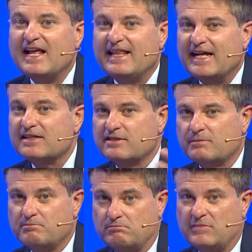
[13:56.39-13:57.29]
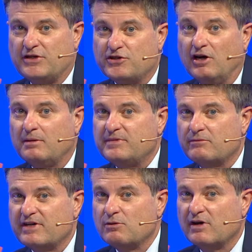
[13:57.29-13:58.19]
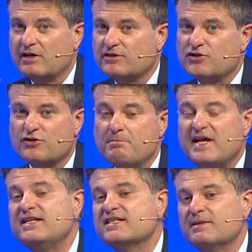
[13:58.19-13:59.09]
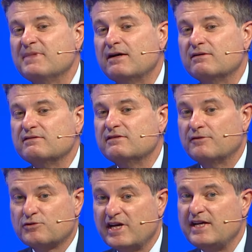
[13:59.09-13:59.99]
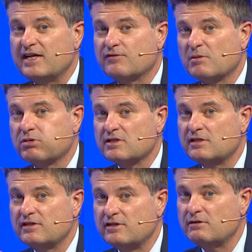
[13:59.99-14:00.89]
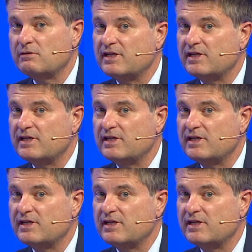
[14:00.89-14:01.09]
That's a job that requires a tremendous amount of training for a person to do,